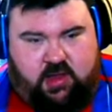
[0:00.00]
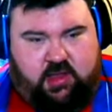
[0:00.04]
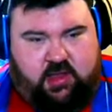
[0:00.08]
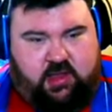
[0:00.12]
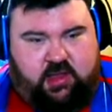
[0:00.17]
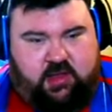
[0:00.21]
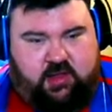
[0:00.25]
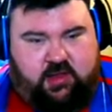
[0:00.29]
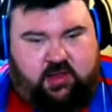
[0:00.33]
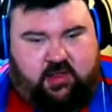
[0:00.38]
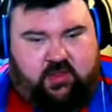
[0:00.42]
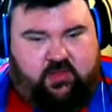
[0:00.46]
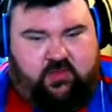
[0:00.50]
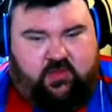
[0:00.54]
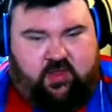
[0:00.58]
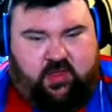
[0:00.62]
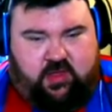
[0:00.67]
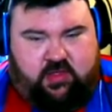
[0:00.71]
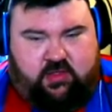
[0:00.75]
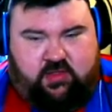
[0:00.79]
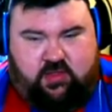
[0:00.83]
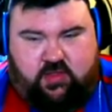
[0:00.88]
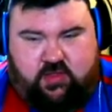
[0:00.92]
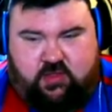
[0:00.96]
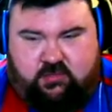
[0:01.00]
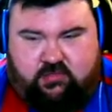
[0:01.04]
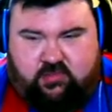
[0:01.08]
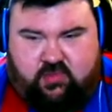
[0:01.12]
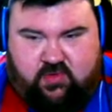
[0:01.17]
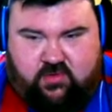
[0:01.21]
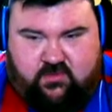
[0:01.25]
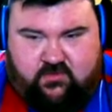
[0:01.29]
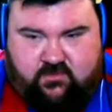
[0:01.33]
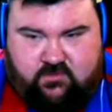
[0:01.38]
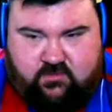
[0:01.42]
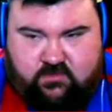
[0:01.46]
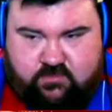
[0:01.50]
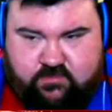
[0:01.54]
and that's that in terms of